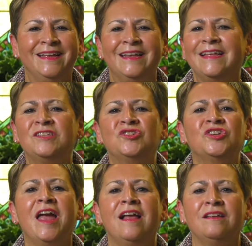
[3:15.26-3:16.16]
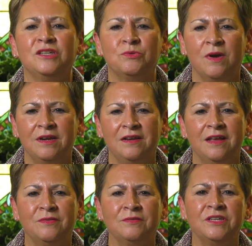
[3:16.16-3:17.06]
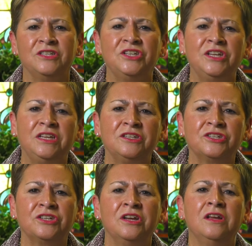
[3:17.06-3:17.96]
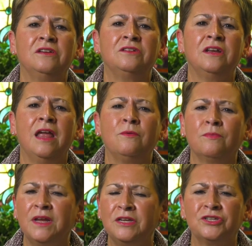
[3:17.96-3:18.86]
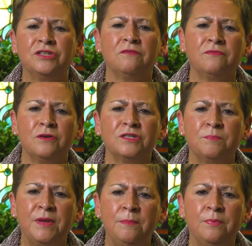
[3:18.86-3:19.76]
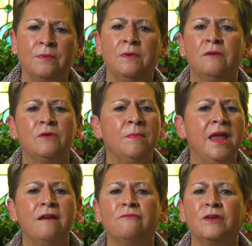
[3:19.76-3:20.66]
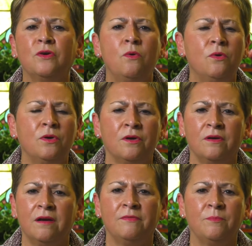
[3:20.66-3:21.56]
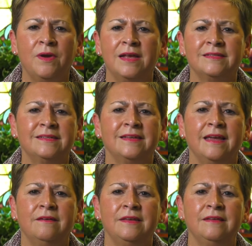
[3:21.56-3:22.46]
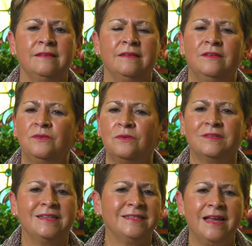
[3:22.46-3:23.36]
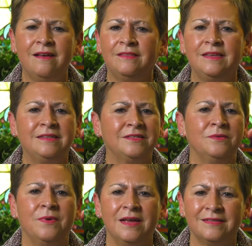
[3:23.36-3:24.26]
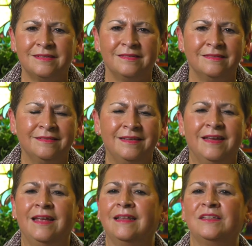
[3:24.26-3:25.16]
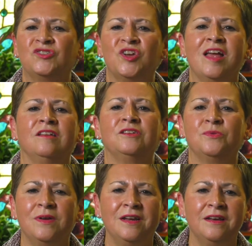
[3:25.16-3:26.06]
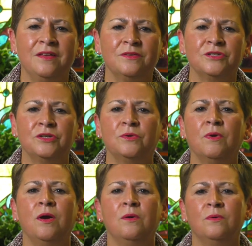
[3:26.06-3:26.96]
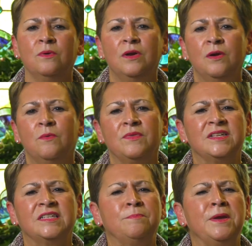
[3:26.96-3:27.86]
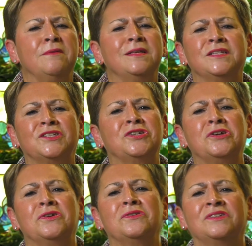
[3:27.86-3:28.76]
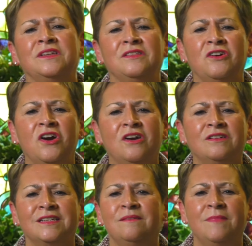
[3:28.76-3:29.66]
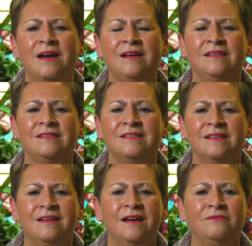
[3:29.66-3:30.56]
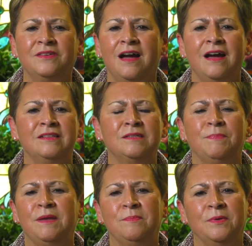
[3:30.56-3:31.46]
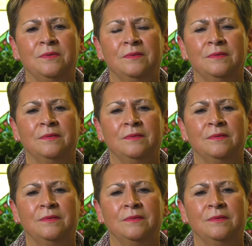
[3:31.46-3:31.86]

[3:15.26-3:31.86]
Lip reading: Let's challenge one another to teach and reach diverse people from every corner of the Brazos County, north to south, east to west. And let's challenge one another to grow where the Spirit stirs in the hearts and minds of God's people.